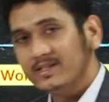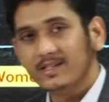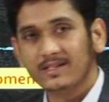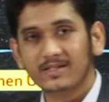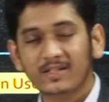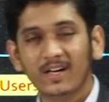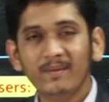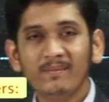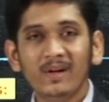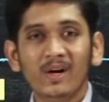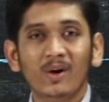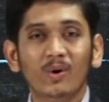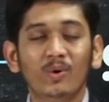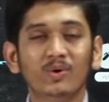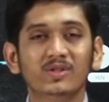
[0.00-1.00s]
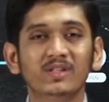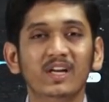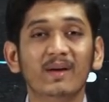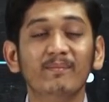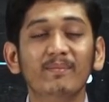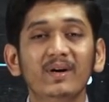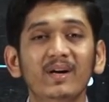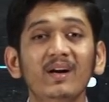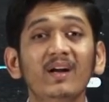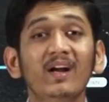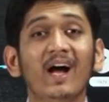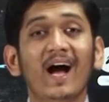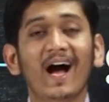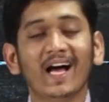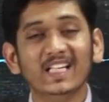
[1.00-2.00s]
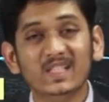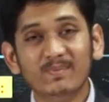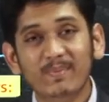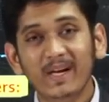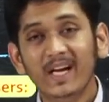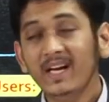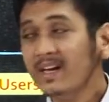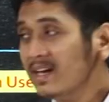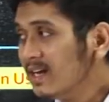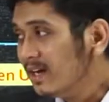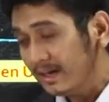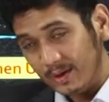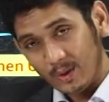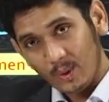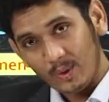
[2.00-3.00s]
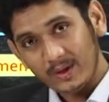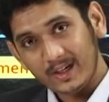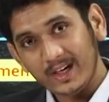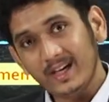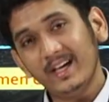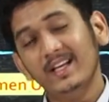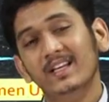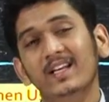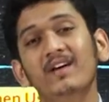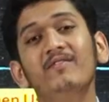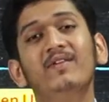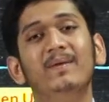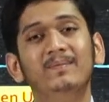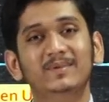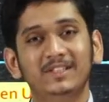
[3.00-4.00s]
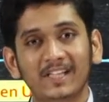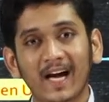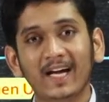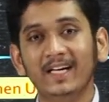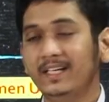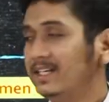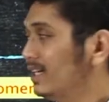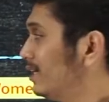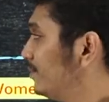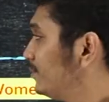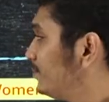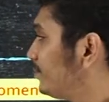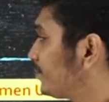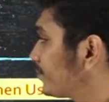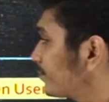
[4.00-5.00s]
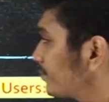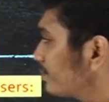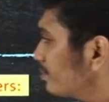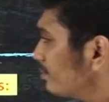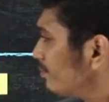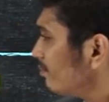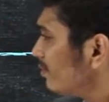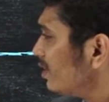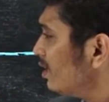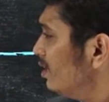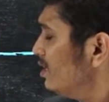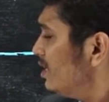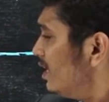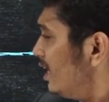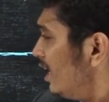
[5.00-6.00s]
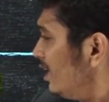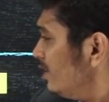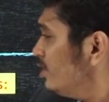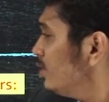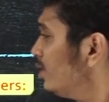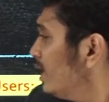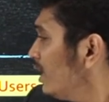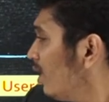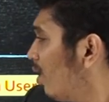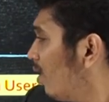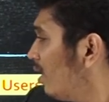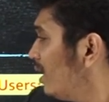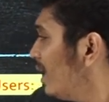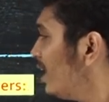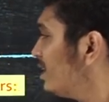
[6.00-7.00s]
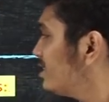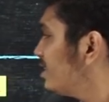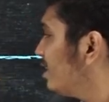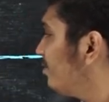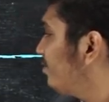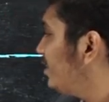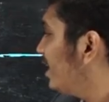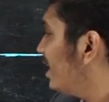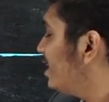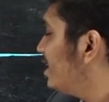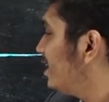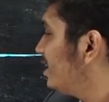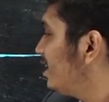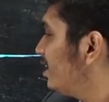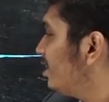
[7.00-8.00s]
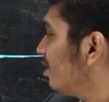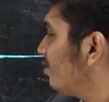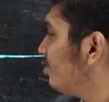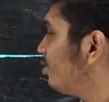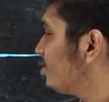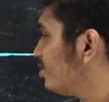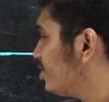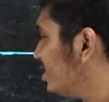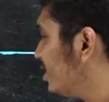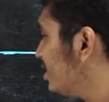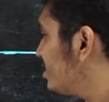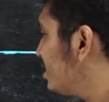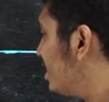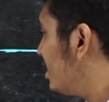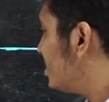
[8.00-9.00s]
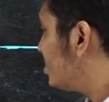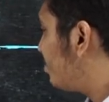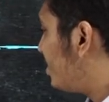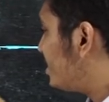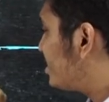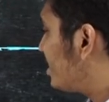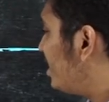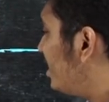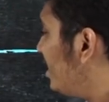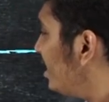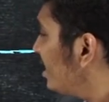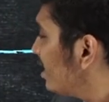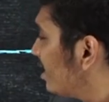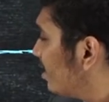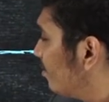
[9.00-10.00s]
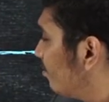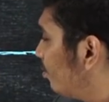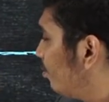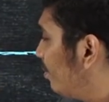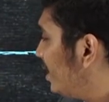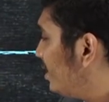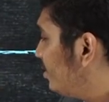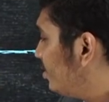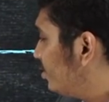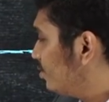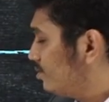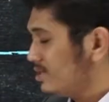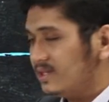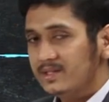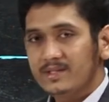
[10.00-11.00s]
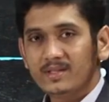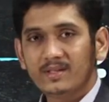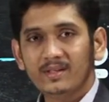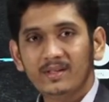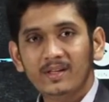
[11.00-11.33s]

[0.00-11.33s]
system whose number has been noted in the website. Ensuring online safety and dignity of users, especially women users.